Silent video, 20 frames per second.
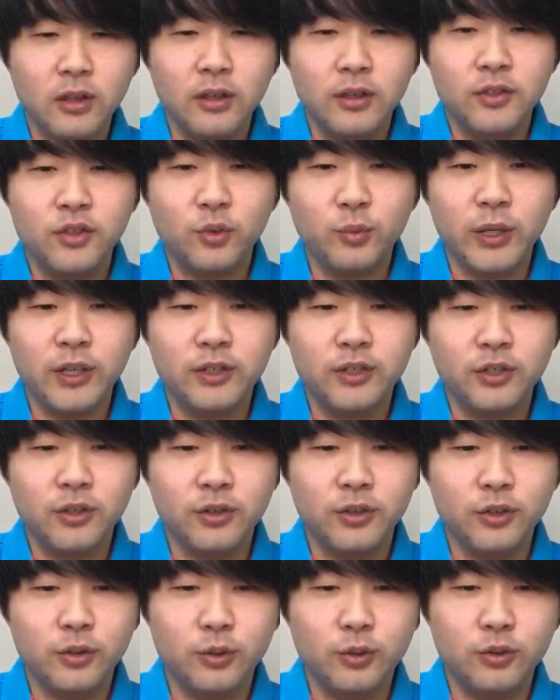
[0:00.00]
So make
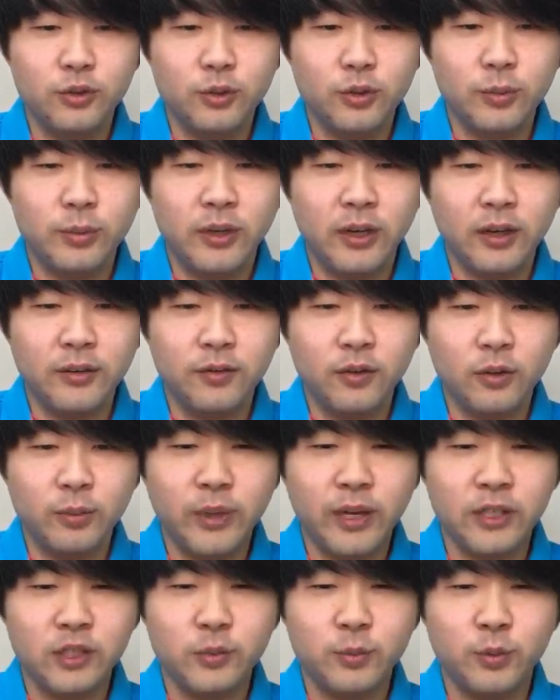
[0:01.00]
sure you do apply for a
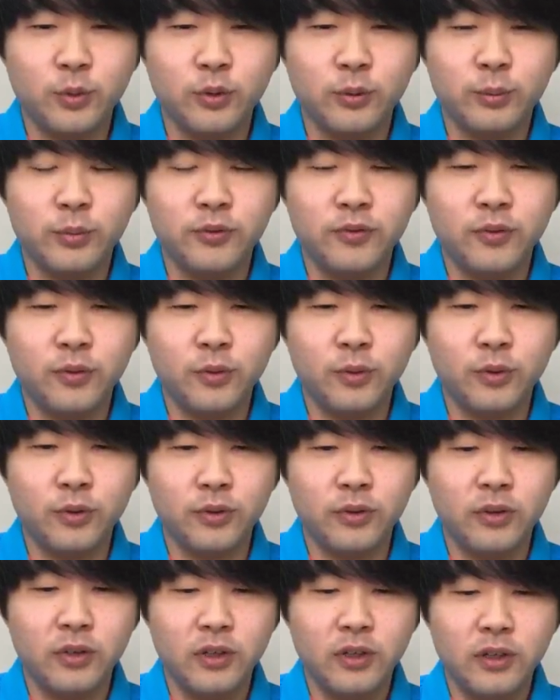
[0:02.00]
passport
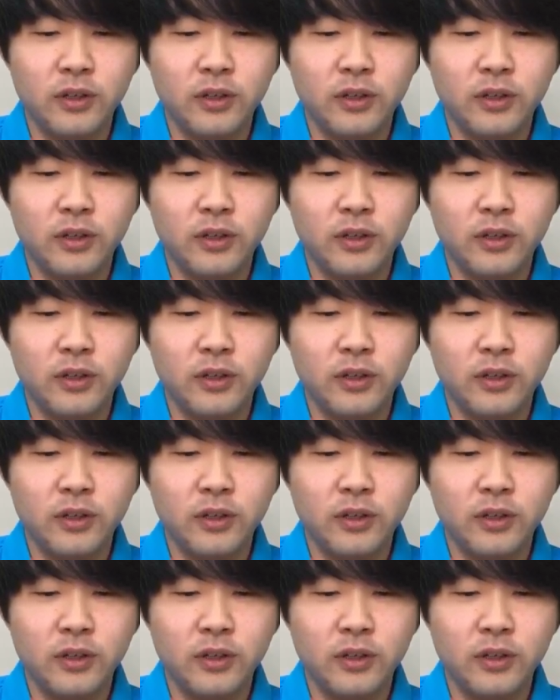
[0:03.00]
before